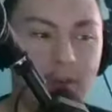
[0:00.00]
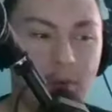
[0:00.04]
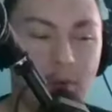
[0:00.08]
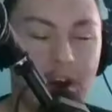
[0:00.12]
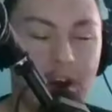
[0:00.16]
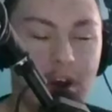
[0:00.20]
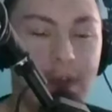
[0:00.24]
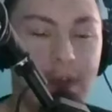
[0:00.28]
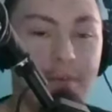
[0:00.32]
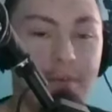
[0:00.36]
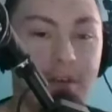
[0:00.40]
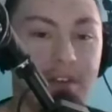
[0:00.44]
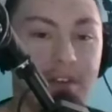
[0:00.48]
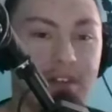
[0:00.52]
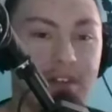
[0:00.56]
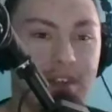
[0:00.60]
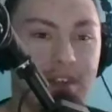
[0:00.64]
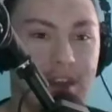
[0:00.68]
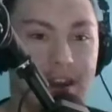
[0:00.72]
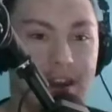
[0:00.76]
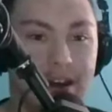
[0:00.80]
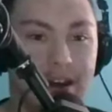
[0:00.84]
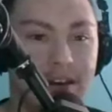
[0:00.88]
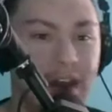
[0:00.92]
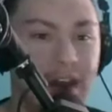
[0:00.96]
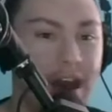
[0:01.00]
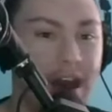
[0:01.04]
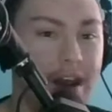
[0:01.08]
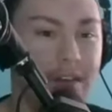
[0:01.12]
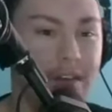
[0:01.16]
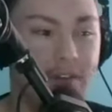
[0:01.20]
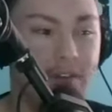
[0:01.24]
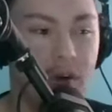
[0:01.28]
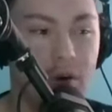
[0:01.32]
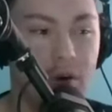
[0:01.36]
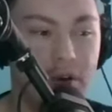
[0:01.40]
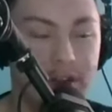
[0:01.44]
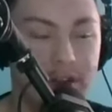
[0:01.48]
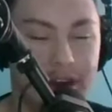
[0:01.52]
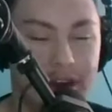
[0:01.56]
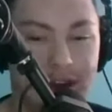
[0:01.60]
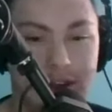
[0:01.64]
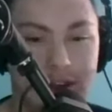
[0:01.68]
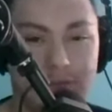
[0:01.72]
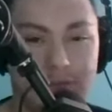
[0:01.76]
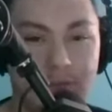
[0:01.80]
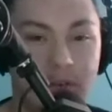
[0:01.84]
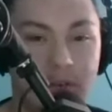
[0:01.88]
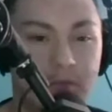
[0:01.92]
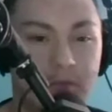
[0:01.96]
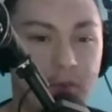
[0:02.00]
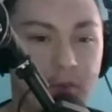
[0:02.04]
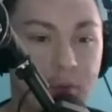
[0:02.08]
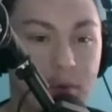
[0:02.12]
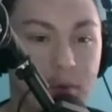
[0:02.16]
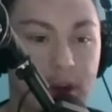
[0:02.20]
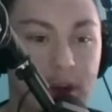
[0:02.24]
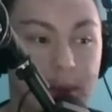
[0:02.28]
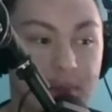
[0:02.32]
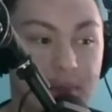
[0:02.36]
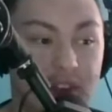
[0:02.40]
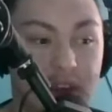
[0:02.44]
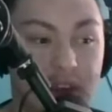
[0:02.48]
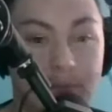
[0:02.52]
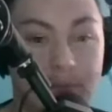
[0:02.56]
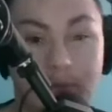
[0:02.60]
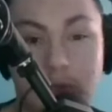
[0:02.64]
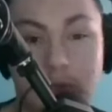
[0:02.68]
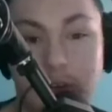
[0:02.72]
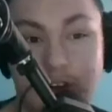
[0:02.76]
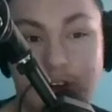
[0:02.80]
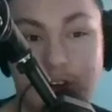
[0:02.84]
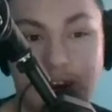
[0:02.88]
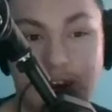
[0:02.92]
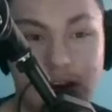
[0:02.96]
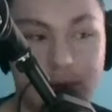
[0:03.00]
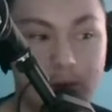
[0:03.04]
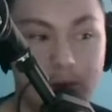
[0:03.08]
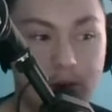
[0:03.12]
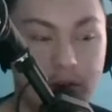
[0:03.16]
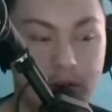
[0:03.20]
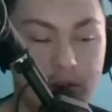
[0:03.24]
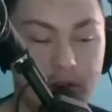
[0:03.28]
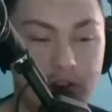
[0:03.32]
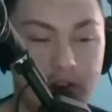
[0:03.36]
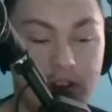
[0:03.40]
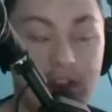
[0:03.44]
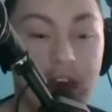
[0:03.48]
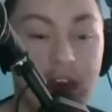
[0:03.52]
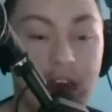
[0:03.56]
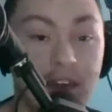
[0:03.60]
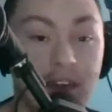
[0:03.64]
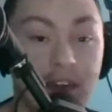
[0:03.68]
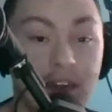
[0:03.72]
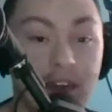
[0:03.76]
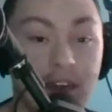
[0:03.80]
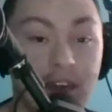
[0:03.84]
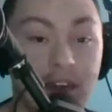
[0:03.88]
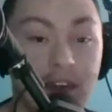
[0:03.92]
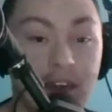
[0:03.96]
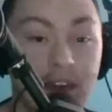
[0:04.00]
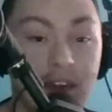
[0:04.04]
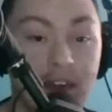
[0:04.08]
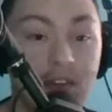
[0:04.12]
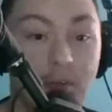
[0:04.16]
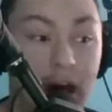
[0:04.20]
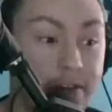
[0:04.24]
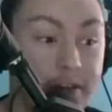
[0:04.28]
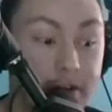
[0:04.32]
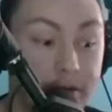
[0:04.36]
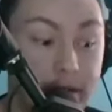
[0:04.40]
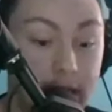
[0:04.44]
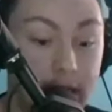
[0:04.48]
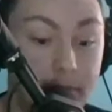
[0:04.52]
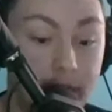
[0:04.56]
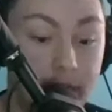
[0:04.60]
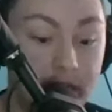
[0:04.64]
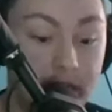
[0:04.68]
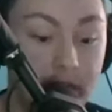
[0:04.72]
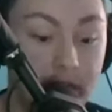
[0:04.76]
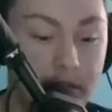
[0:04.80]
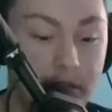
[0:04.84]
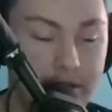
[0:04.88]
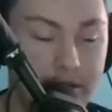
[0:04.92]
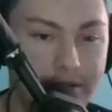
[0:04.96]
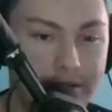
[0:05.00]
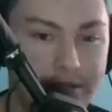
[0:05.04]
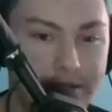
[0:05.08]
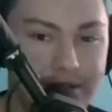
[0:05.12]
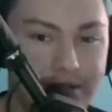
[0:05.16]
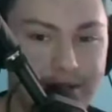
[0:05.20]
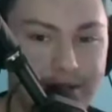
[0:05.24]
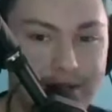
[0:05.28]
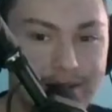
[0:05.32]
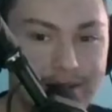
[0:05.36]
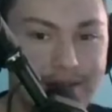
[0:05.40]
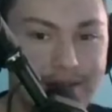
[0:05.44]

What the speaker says: from what I was, you know, kind of told and from what I've seen from doing interviews, it takes a while to do an episode.